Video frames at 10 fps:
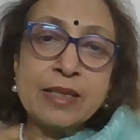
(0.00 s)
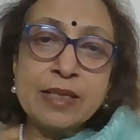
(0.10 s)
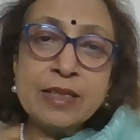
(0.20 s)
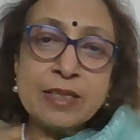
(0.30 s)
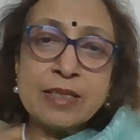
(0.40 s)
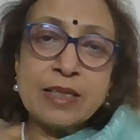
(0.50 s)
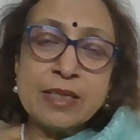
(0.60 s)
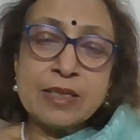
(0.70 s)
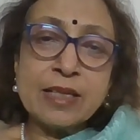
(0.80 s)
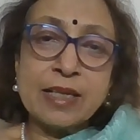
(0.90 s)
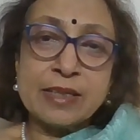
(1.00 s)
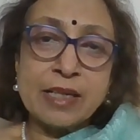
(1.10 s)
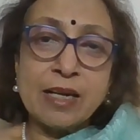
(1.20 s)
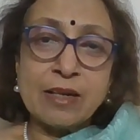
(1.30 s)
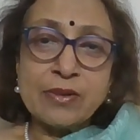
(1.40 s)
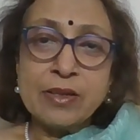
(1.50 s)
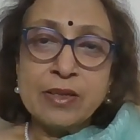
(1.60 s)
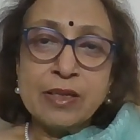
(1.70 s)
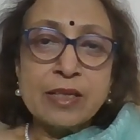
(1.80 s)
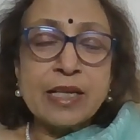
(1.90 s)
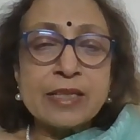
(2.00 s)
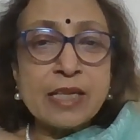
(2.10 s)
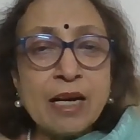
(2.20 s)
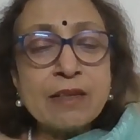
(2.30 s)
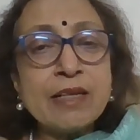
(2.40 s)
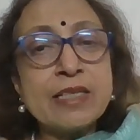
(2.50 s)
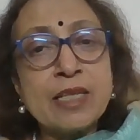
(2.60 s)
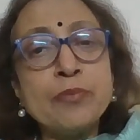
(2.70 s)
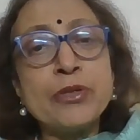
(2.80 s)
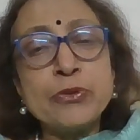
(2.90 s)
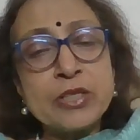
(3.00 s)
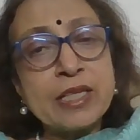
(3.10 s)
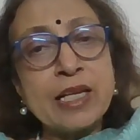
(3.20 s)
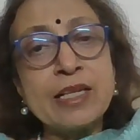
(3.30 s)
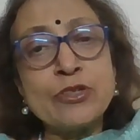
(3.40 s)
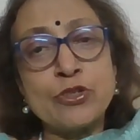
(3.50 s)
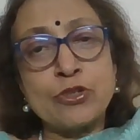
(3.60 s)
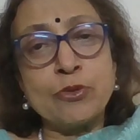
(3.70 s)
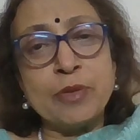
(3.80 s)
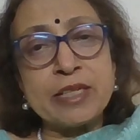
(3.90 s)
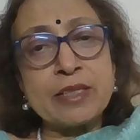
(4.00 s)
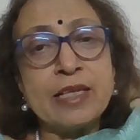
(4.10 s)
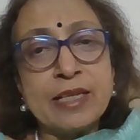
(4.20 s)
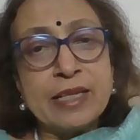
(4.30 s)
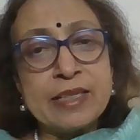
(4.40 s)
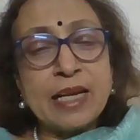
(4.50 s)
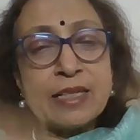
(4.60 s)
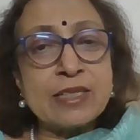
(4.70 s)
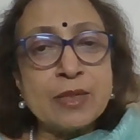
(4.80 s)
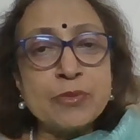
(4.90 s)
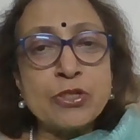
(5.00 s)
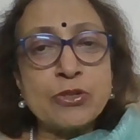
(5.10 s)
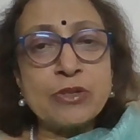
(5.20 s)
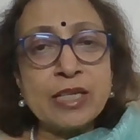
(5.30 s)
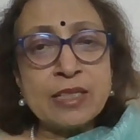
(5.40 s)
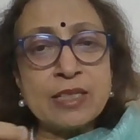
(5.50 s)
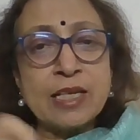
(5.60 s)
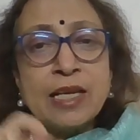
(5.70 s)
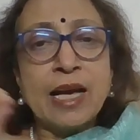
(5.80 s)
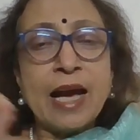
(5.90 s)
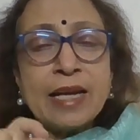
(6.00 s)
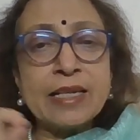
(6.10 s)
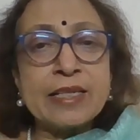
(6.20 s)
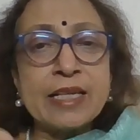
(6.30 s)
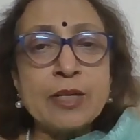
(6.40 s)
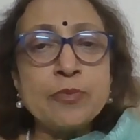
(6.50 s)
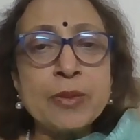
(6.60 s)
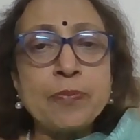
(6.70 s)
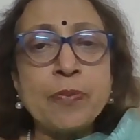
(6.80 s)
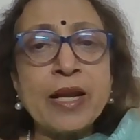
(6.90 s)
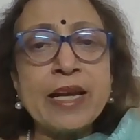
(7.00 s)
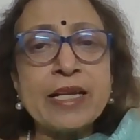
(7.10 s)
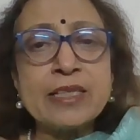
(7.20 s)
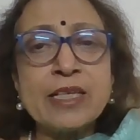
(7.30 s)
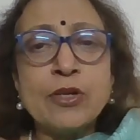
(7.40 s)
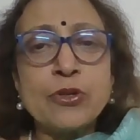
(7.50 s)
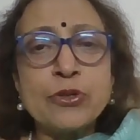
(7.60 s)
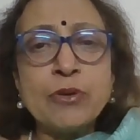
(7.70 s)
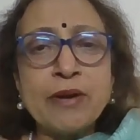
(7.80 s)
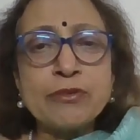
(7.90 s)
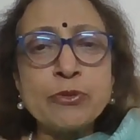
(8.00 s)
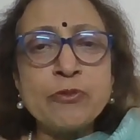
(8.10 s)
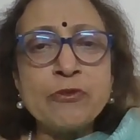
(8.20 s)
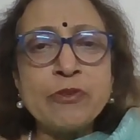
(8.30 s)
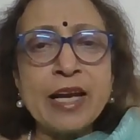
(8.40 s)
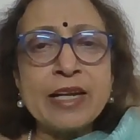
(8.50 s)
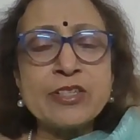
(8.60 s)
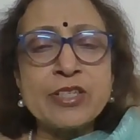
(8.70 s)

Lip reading: This is a guitar. A guitar is a musical instrument. It has some strings and it can be played. You have to wear